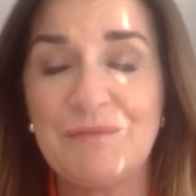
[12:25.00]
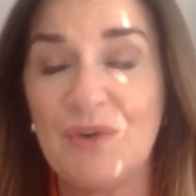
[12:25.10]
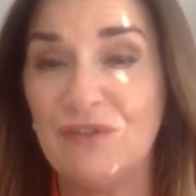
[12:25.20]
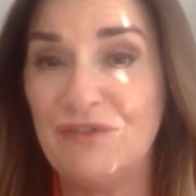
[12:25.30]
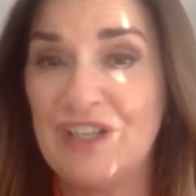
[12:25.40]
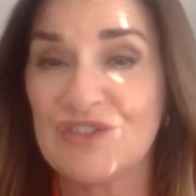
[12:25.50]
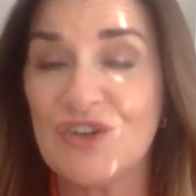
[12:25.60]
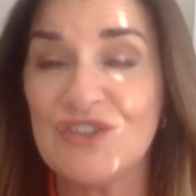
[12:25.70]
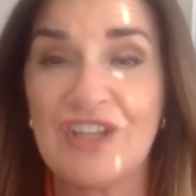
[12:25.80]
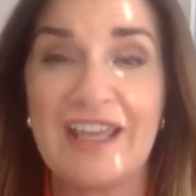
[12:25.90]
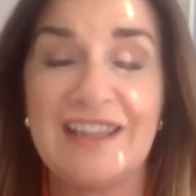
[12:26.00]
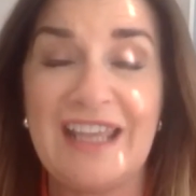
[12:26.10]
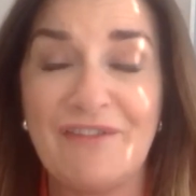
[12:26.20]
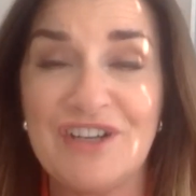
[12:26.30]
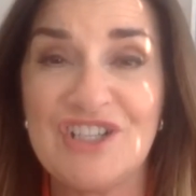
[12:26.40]
well, fingers crossed, the
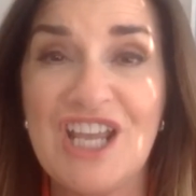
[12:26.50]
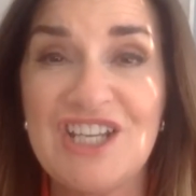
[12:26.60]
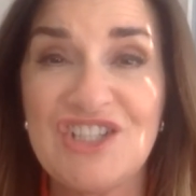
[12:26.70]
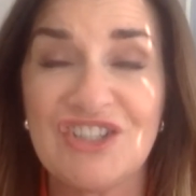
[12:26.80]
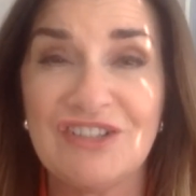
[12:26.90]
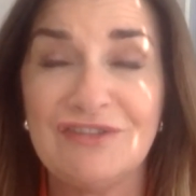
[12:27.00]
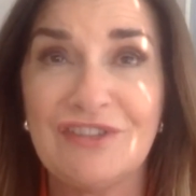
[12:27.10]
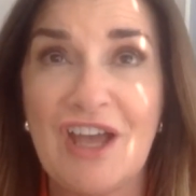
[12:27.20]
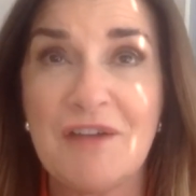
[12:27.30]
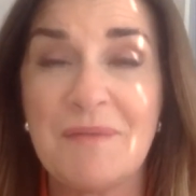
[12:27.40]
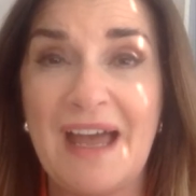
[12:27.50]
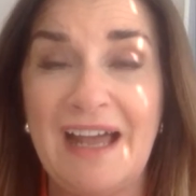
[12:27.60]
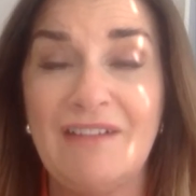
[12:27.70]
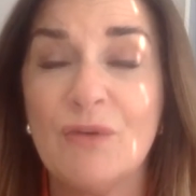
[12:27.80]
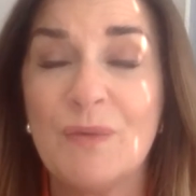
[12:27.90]
average age of
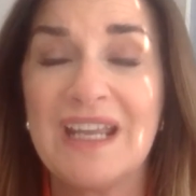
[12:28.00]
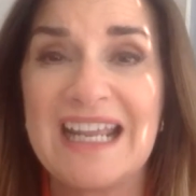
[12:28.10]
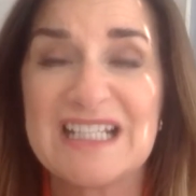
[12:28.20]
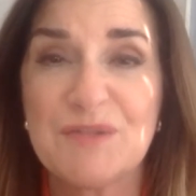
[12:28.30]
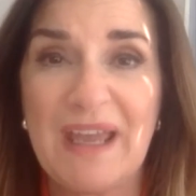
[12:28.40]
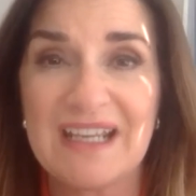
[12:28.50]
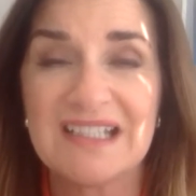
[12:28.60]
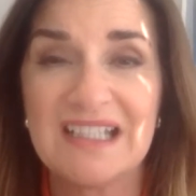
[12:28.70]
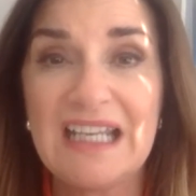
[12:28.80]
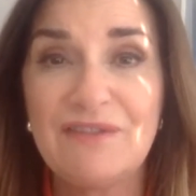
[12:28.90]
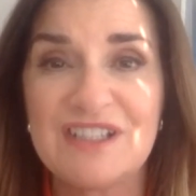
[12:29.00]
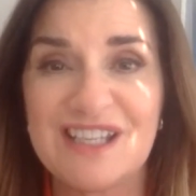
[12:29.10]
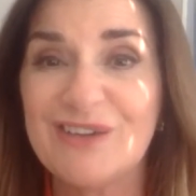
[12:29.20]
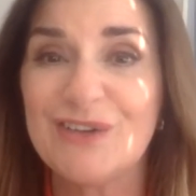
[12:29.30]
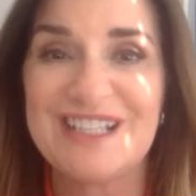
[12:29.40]
how long we can expect to live is
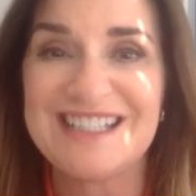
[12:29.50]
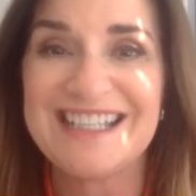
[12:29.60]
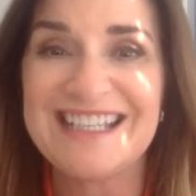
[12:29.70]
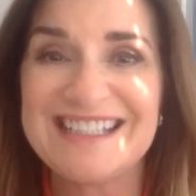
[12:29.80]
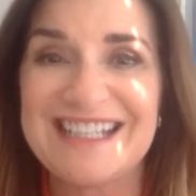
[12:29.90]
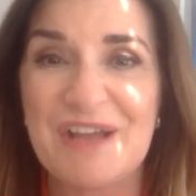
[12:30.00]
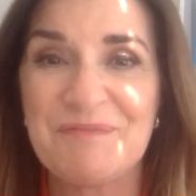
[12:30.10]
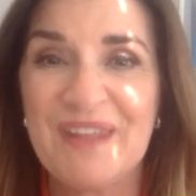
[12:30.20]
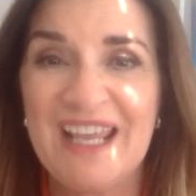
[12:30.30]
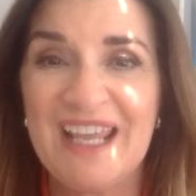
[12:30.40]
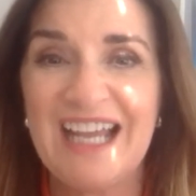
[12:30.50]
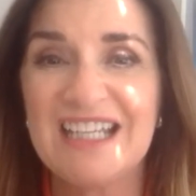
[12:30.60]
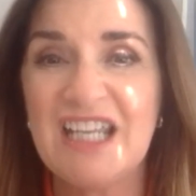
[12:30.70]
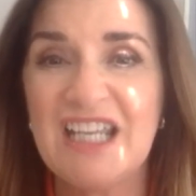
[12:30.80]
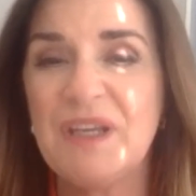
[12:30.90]
increasing, isn't it? And
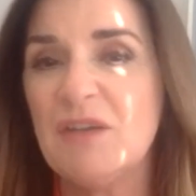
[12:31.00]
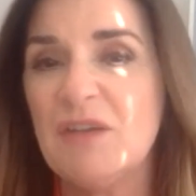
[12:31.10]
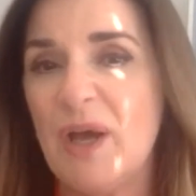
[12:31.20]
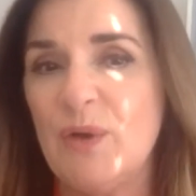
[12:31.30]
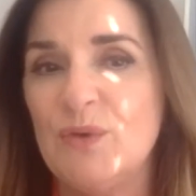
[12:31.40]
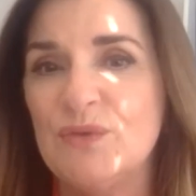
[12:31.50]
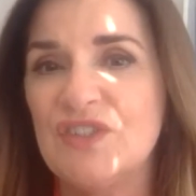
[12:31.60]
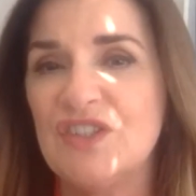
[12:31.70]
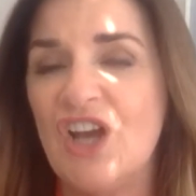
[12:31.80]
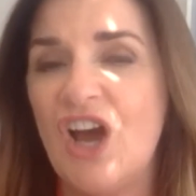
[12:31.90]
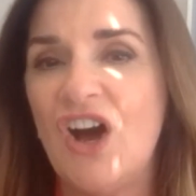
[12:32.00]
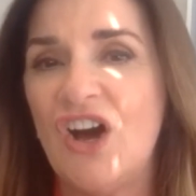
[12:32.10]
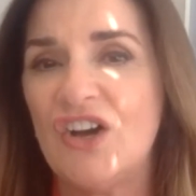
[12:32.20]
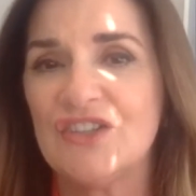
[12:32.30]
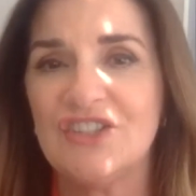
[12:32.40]
keeping your bones and your
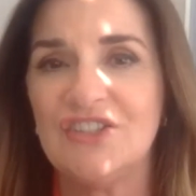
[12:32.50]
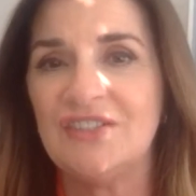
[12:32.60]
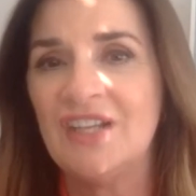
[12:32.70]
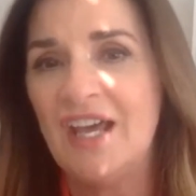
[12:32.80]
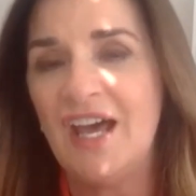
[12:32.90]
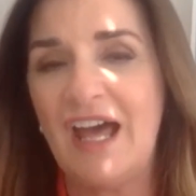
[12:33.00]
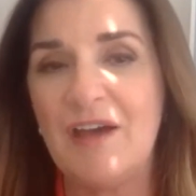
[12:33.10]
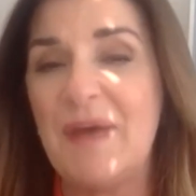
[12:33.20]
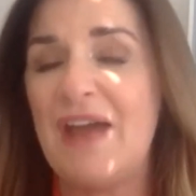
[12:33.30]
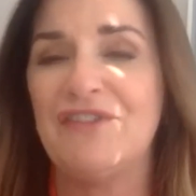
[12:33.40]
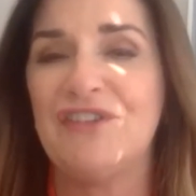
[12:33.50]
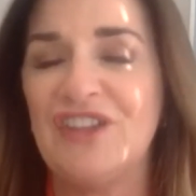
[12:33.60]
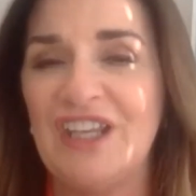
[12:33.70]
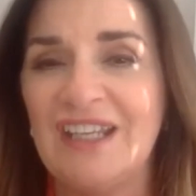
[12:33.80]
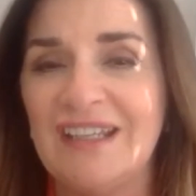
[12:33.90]
heart and
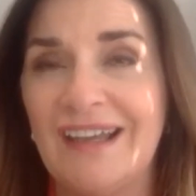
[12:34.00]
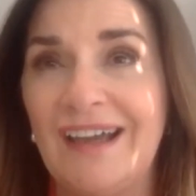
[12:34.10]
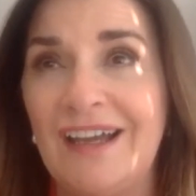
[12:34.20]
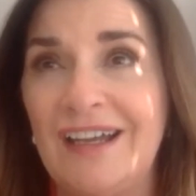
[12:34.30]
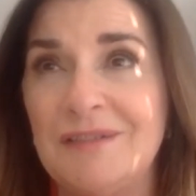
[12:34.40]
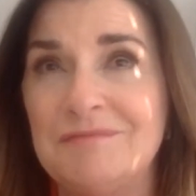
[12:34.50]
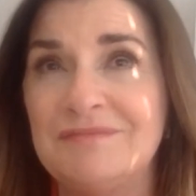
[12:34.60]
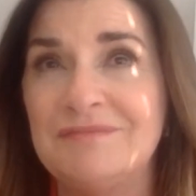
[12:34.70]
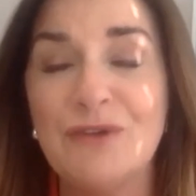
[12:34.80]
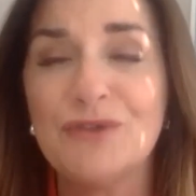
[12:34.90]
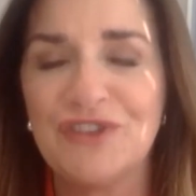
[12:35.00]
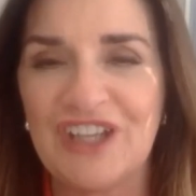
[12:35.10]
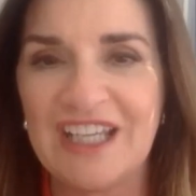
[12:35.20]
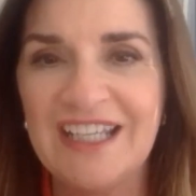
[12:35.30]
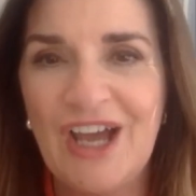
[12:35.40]
everything
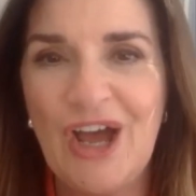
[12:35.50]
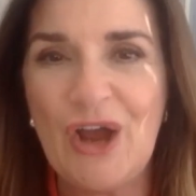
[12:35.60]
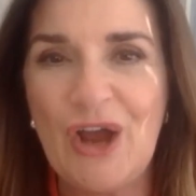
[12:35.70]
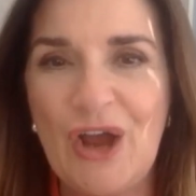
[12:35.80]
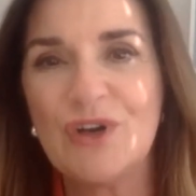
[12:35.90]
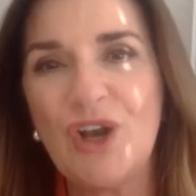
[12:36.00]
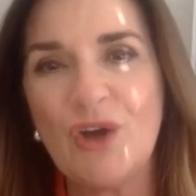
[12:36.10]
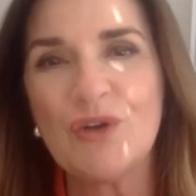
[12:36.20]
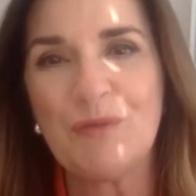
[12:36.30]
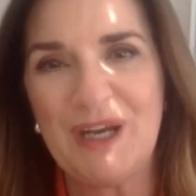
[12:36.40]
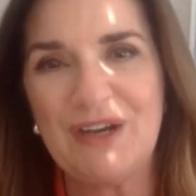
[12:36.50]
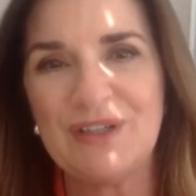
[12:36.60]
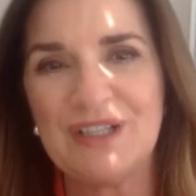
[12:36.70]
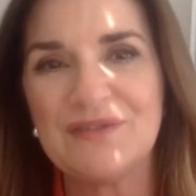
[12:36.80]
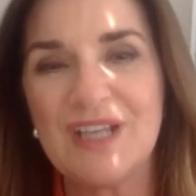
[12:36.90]
healthy over a longer
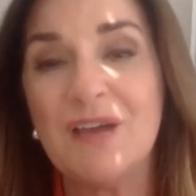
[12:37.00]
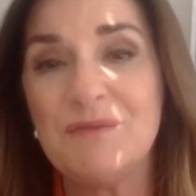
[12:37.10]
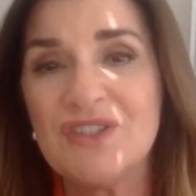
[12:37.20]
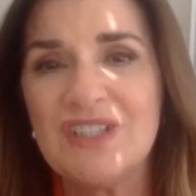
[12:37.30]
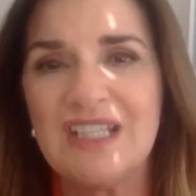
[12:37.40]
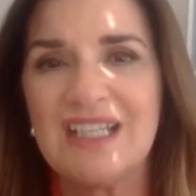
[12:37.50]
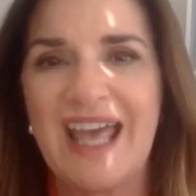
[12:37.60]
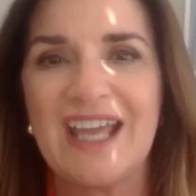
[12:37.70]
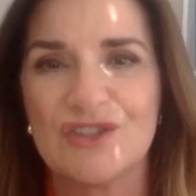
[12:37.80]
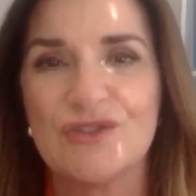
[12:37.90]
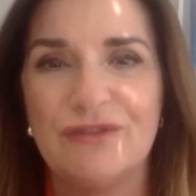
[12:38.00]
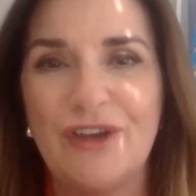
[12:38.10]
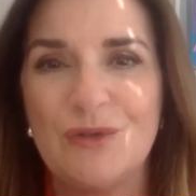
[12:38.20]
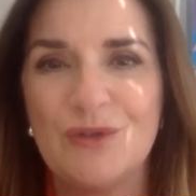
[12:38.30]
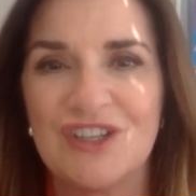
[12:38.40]
period of time does need extra
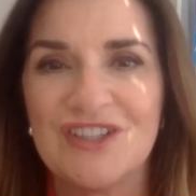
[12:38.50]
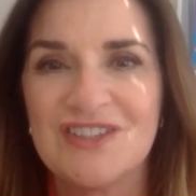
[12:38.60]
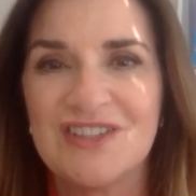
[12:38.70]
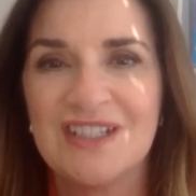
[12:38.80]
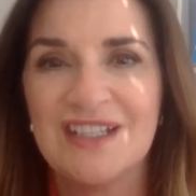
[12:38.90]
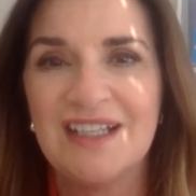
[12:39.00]
focus.